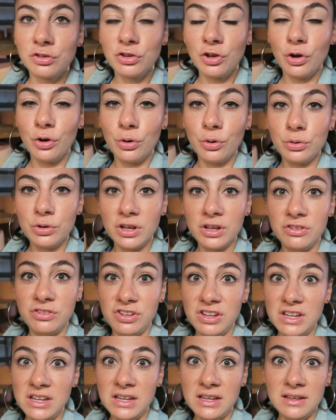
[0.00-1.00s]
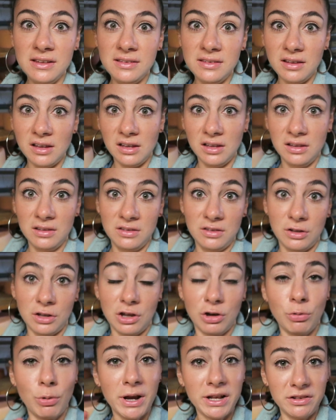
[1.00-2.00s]
So the cheese is
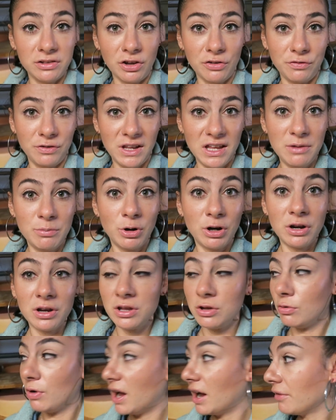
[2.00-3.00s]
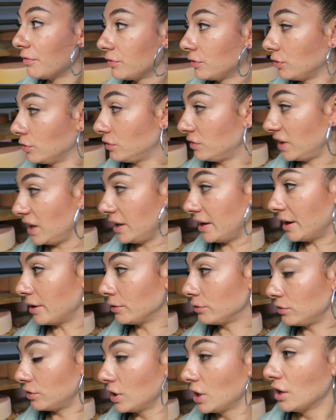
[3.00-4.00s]
quite tough labor. You have to take
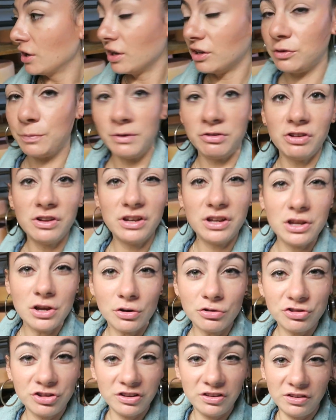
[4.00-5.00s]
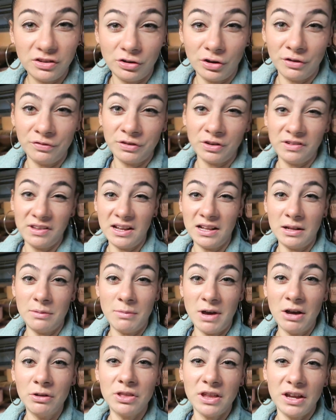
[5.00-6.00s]
out, especially the young cheeses, you have to take
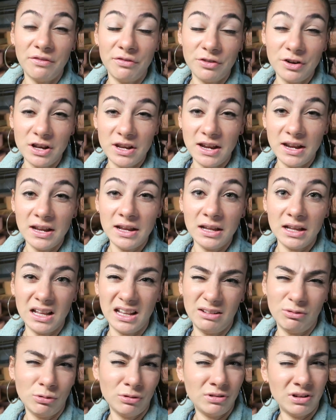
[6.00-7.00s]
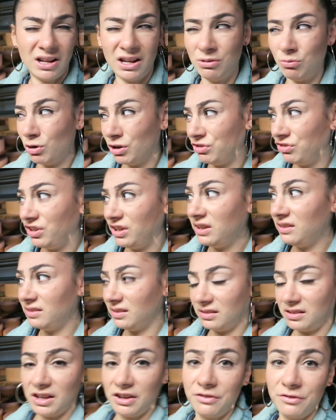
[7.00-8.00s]
them out every day. And one cheese
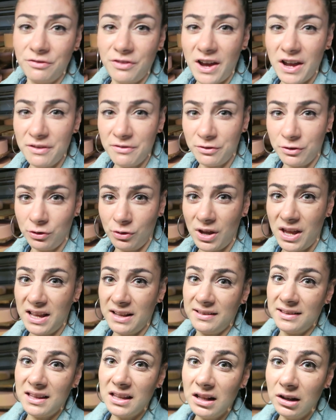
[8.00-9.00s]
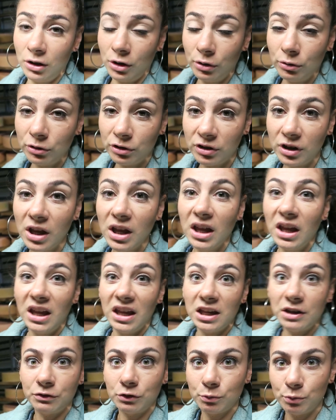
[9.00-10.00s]
is like 5 to 8 kilos.
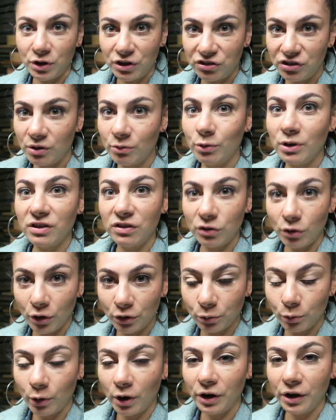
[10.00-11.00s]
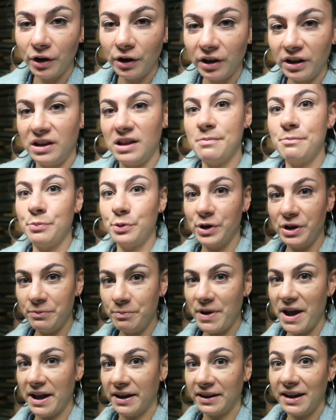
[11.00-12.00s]
You have to brush them with salt water and then put
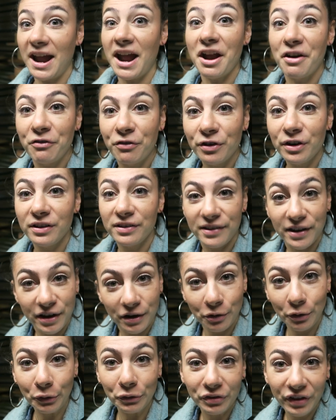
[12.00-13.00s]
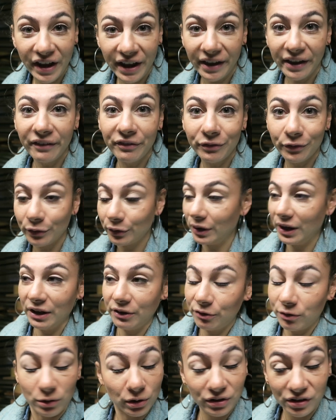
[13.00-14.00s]
it back every single day for
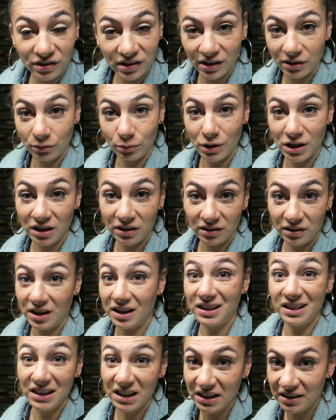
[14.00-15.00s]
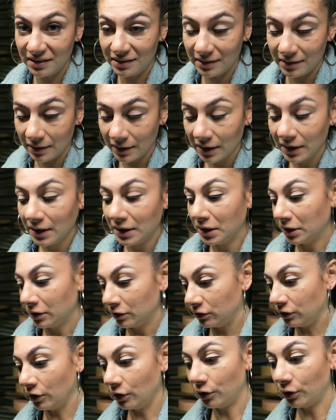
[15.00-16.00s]
like 4 to 6 weeks at least.
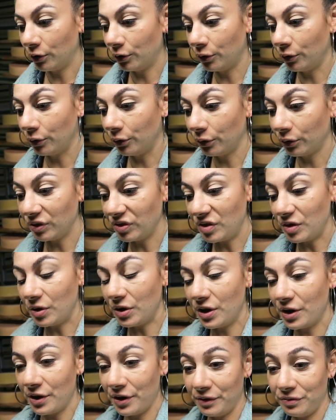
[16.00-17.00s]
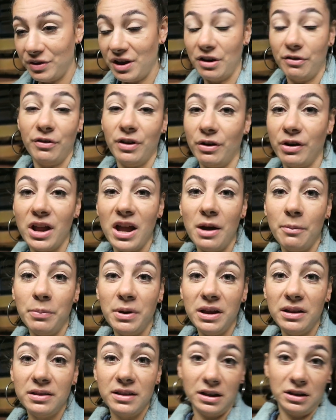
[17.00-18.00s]
So they're very
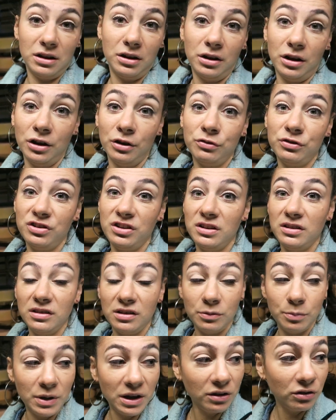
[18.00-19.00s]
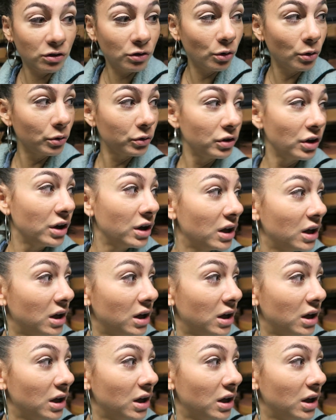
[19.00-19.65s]
happy that a lot of cheese is being sold.